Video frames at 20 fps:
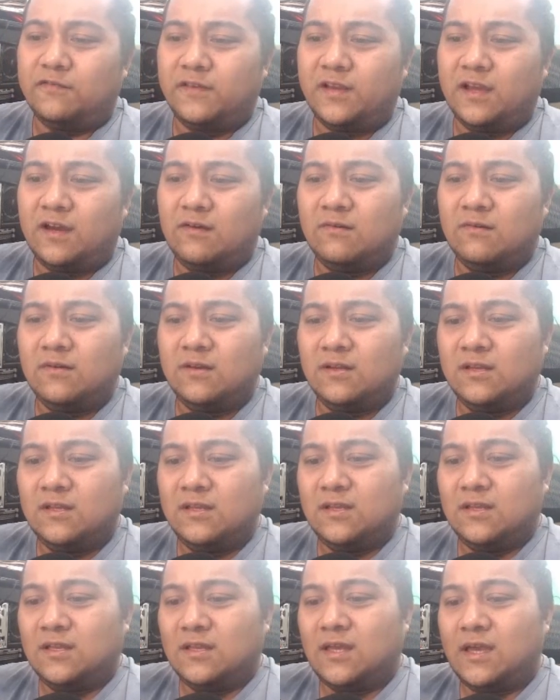Now
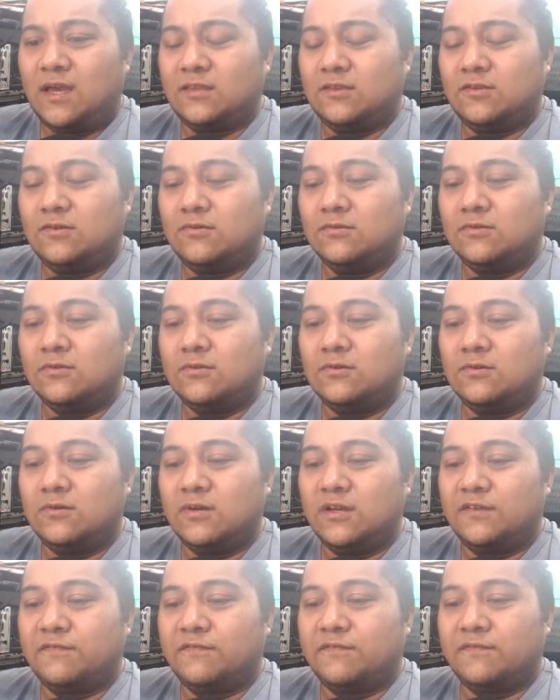I don't know
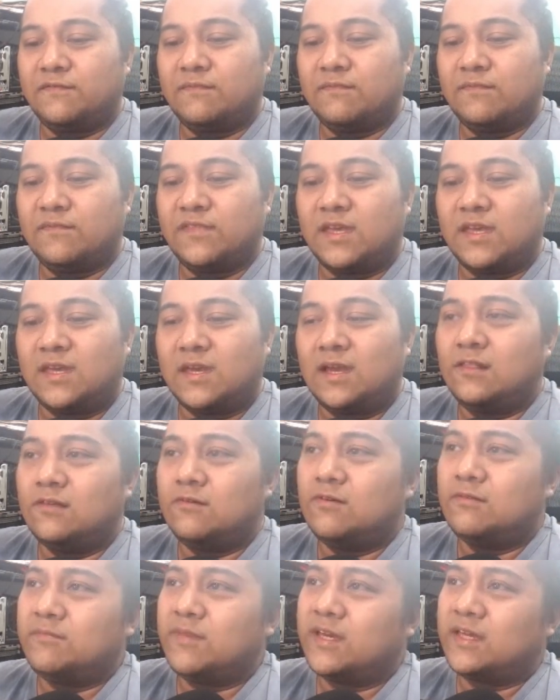if the yellow
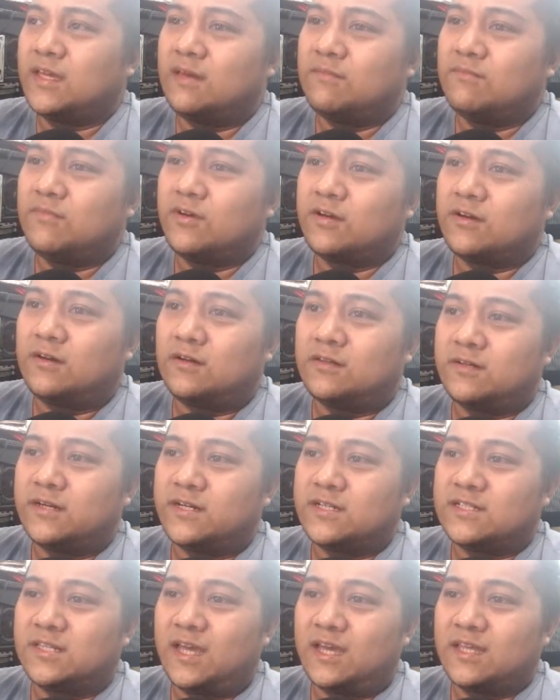on my Game Boy Color
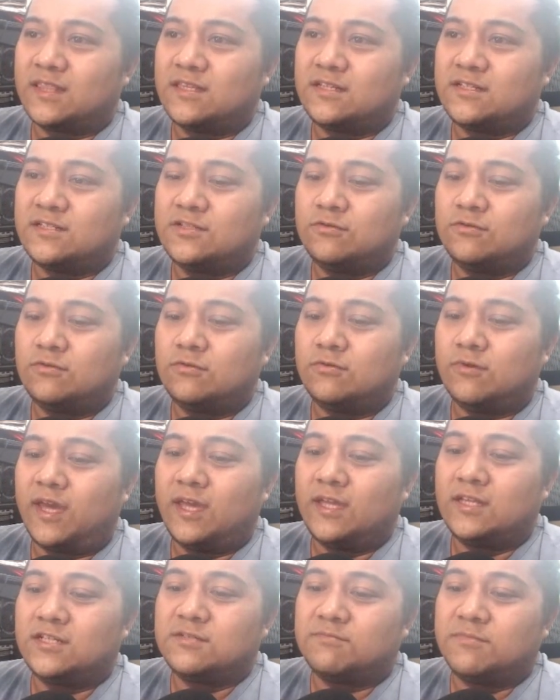is like this due to
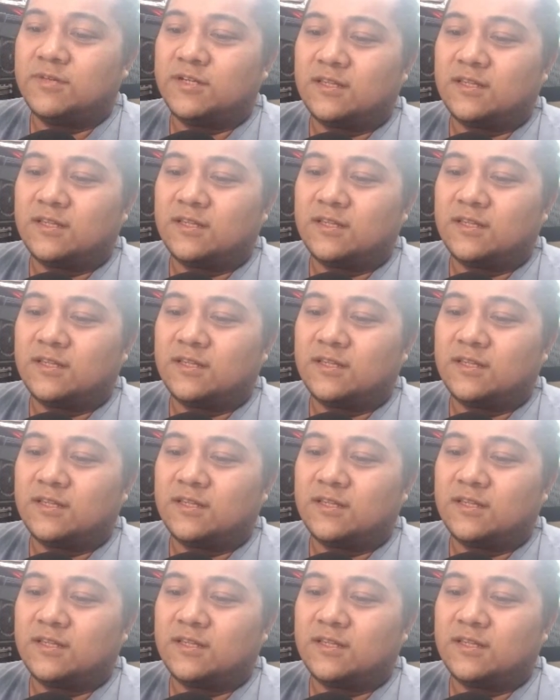age, but